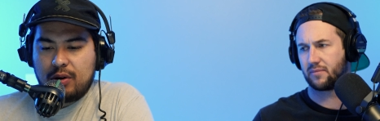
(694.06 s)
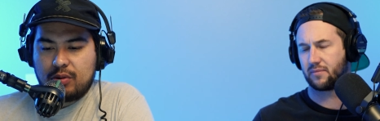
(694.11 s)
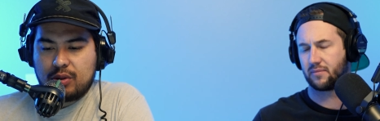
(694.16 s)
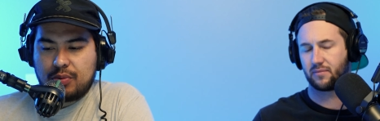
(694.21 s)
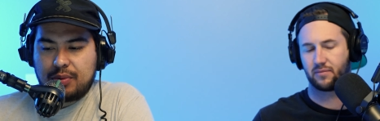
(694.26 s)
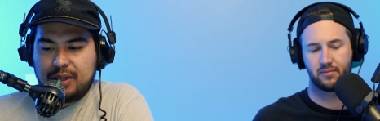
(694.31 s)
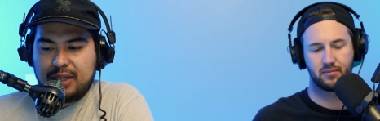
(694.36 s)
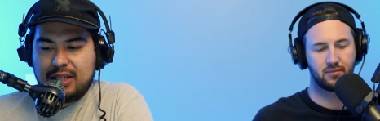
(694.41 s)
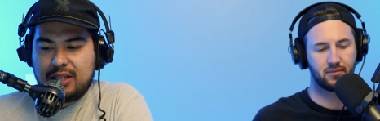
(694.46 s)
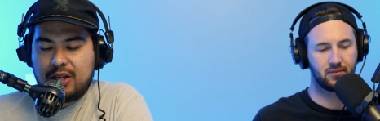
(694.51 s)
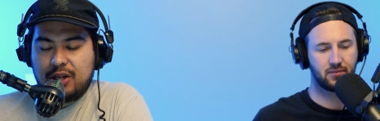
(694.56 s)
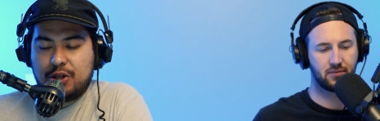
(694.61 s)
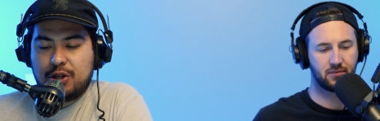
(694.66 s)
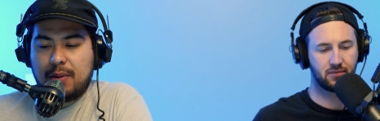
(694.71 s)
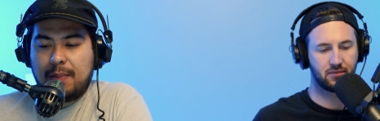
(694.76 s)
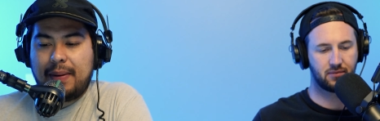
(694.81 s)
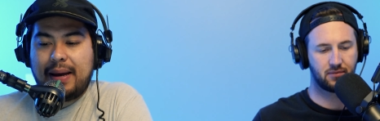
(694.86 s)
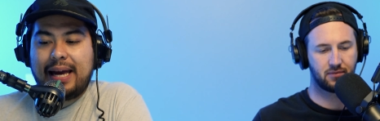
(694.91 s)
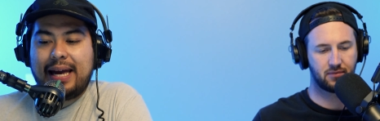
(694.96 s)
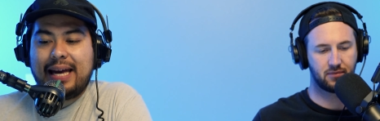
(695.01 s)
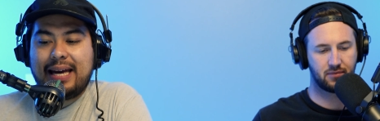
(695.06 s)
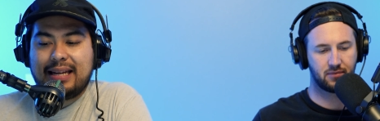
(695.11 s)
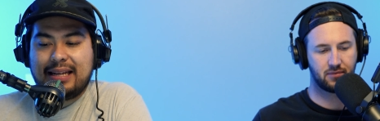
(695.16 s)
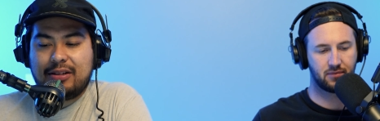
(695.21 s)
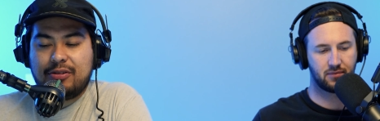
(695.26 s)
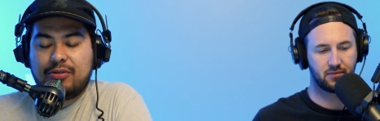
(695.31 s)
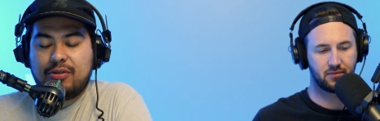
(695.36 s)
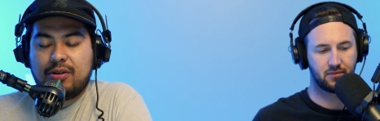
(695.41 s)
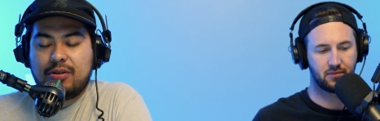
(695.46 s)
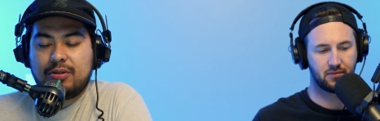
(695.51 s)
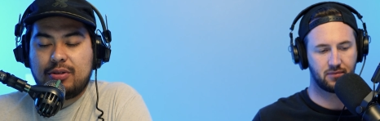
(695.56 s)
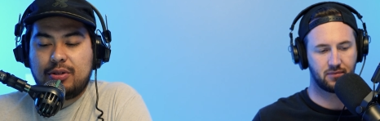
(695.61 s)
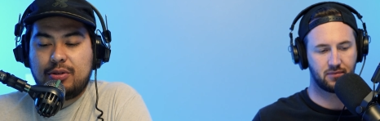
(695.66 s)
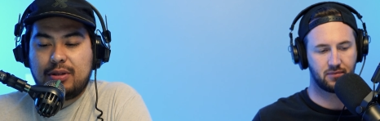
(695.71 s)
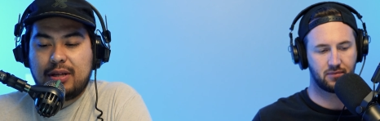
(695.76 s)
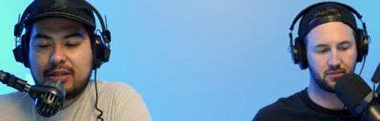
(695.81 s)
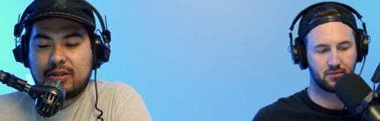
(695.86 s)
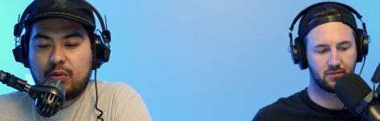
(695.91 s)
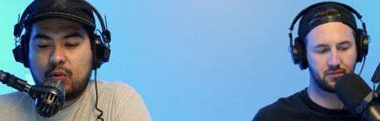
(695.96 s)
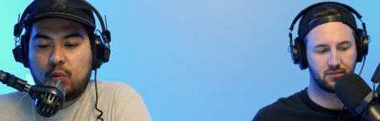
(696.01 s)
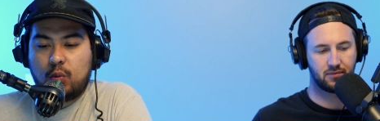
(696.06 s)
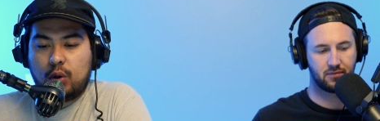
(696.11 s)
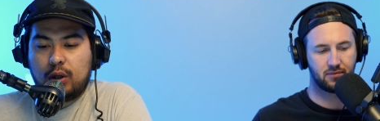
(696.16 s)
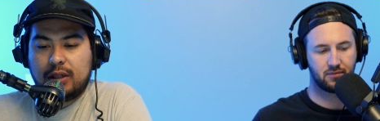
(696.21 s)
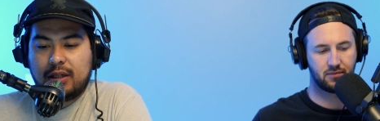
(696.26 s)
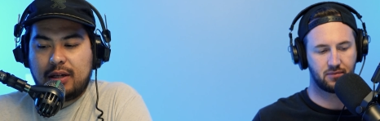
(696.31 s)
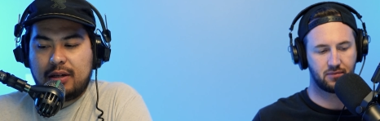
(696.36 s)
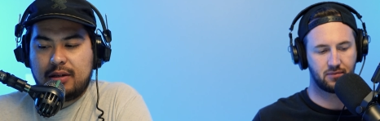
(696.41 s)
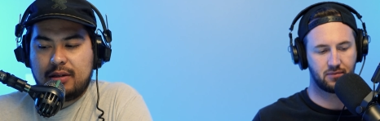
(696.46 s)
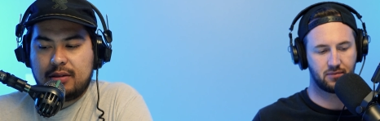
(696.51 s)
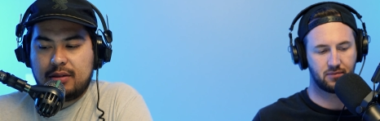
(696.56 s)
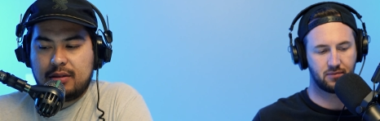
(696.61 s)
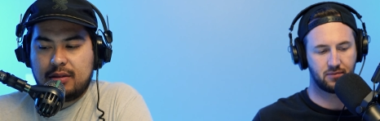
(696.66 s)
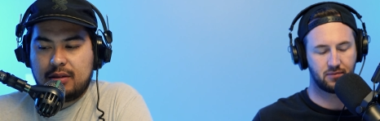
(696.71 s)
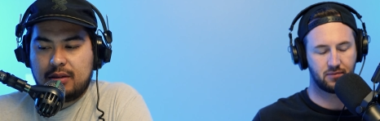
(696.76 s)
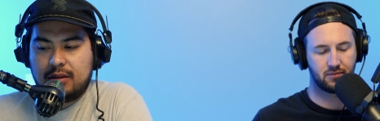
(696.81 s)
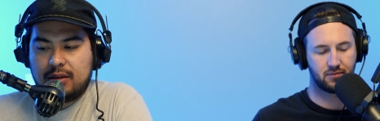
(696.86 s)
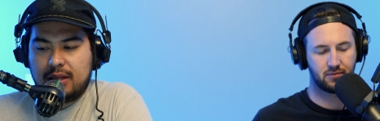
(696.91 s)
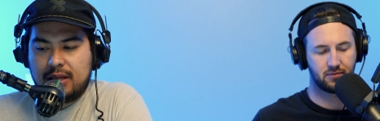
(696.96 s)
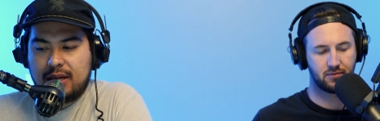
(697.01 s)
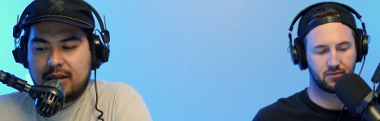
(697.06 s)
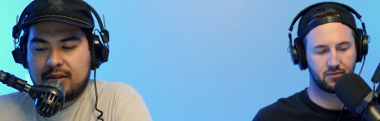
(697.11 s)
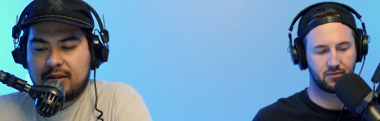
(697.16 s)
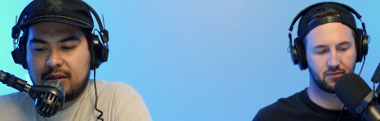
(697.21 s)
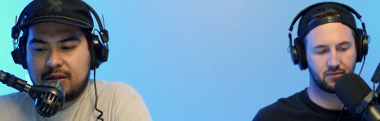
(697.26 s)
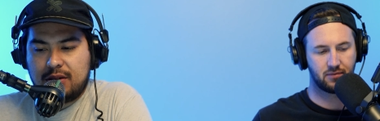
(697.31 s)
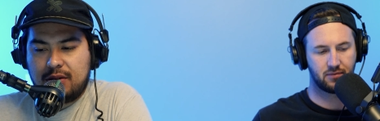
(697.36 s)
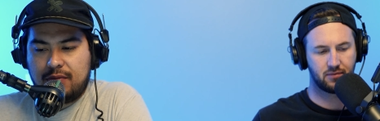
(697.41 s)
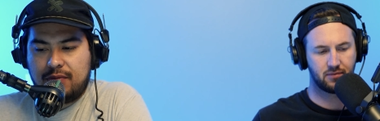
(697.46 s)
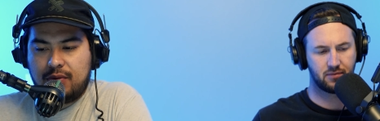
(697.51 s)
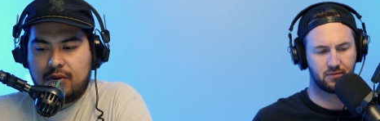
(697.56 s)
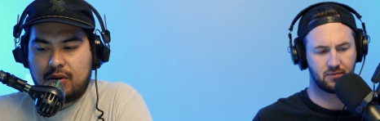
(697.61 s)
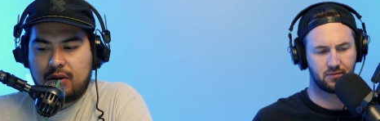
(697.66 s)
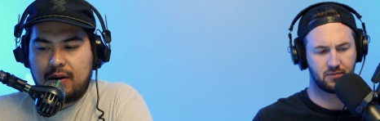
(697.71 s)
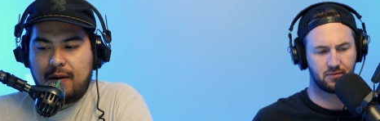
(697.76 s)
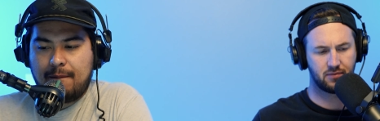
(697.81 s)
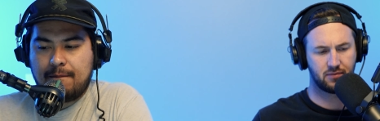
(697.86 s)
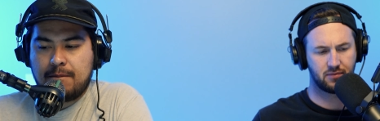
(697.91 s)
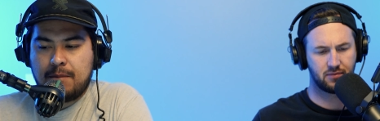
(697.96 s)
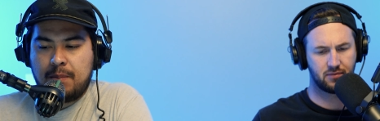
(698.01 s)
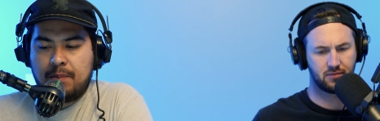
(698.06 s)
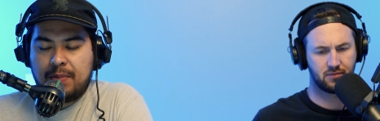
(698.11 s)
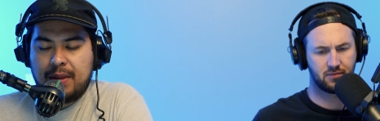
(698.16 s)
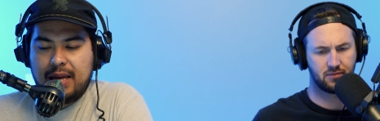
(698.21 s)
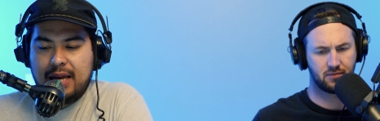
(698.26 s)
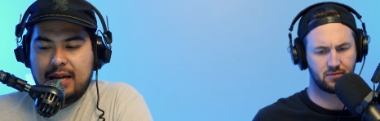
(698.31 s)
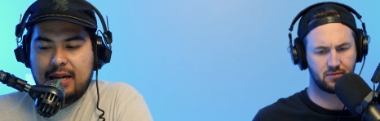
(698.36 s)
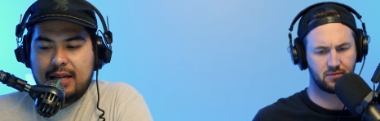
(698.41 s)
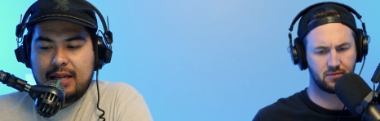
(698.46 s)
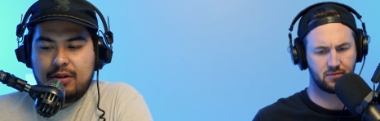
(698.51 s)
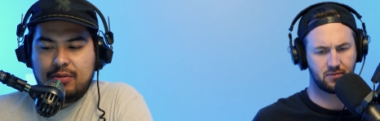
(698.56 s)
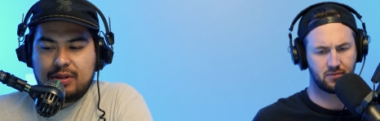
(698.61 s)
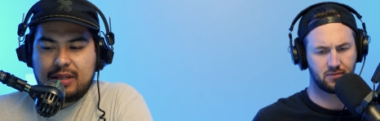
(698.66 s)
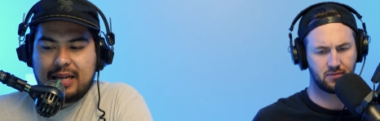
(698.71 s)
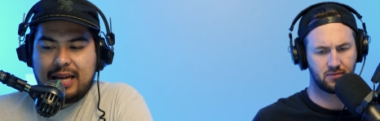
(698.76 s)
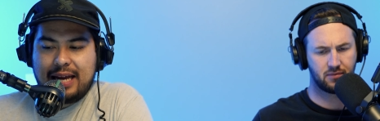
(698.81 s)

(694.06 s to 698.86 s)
Speaker 1: it was released in Japan in th- 2001 on the N64. It was